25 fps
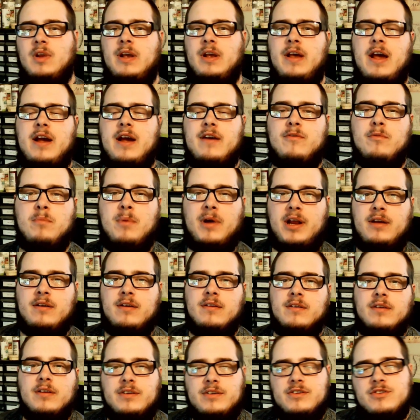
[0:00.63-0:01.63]
Everybody,
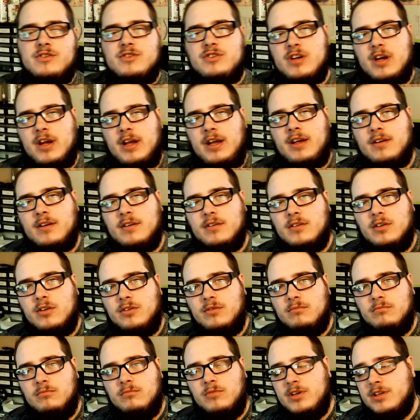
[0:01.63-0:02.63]
this is Jake
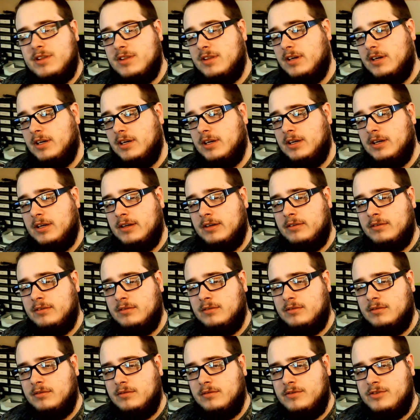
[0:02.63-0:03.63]
with
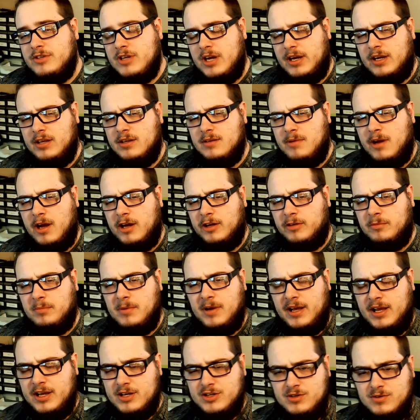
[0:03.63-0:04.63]
Jake in the Box, but
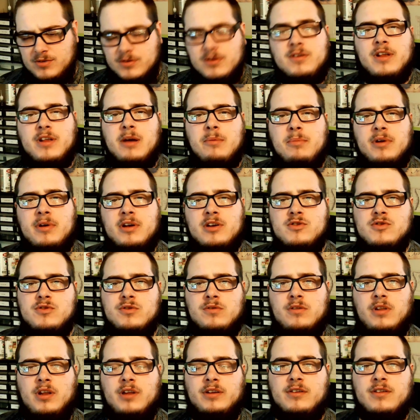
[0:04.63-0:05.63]
I guess you knew that because you
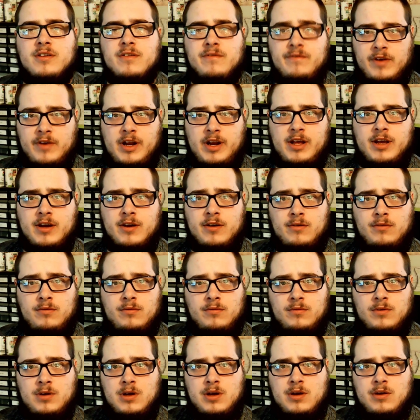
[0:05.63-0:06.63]
clicked on the video
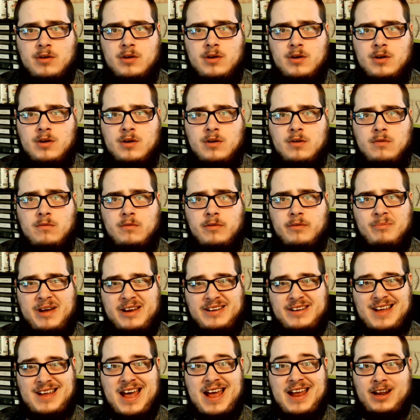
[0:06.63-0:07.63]
with my
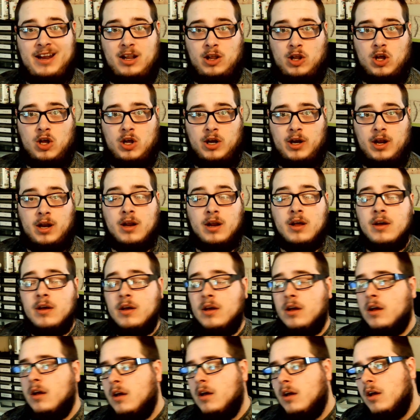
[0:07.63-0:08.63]
title on it.
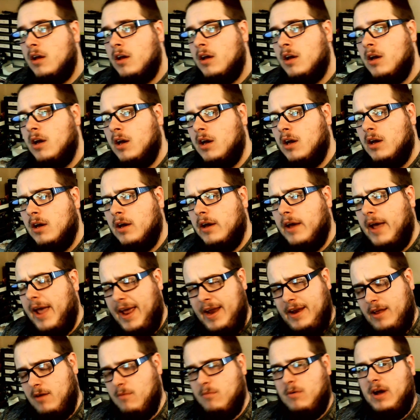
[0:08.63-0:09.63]

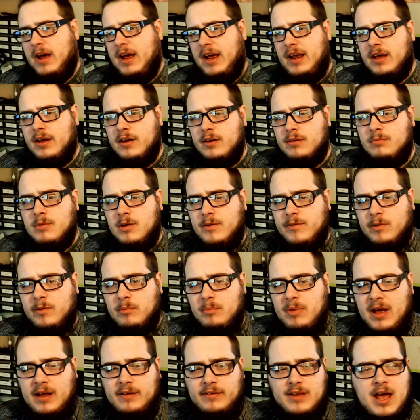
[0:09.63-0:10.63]
Anyway, moving
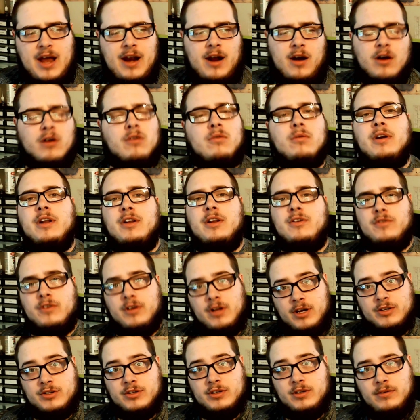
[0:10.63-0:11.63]
past that awkward
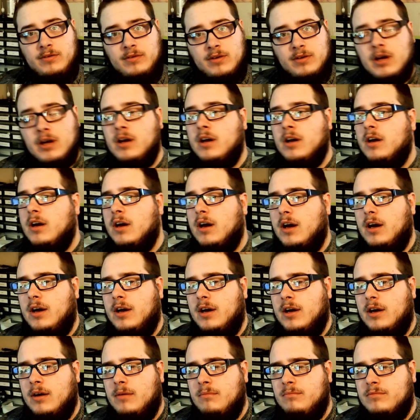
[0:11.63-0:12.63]
introduction,
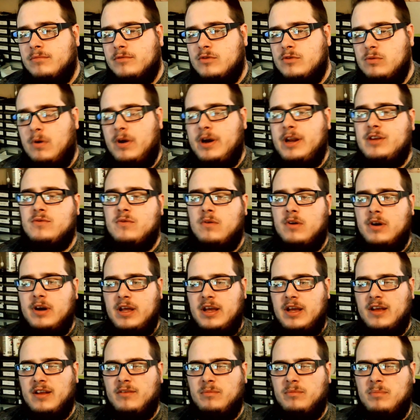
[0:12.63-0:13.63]

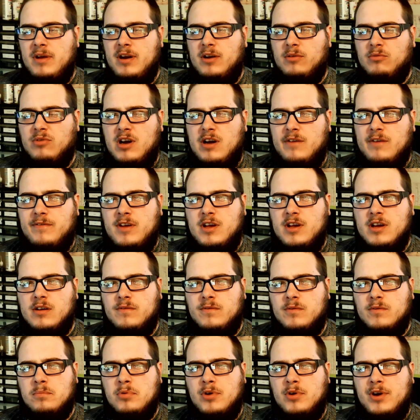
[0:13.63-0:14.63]
2020 has been a rough year
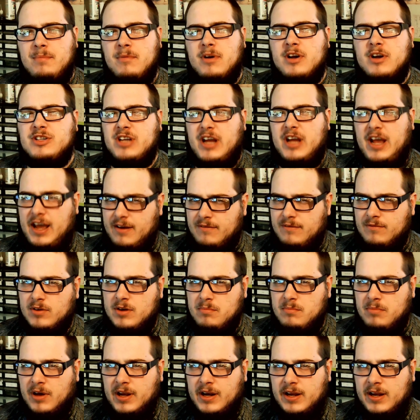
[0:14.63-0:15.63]
for pretty much
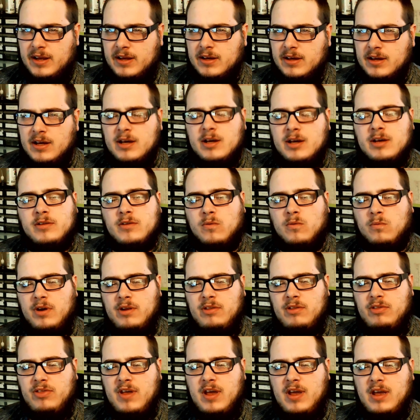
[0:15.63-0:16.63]
everybody. The
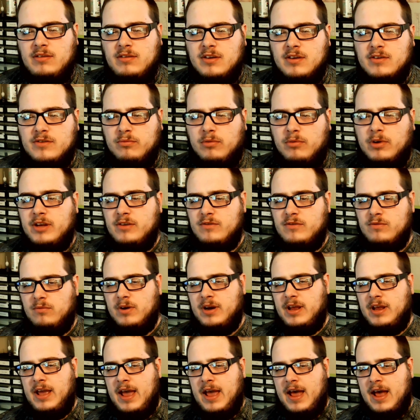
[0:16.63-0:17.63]
one thing that
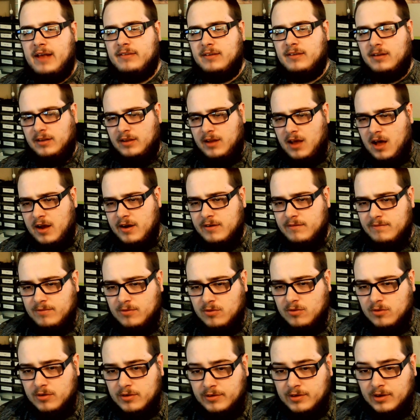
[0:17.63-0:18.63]
2020 has allotted
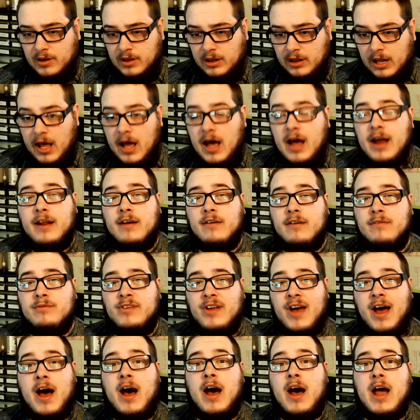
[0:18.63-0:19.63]
for is a lot of
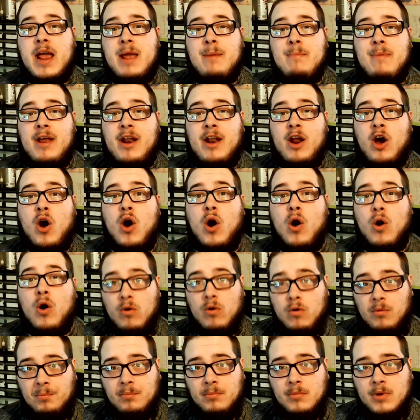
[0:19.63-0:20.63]
time at home,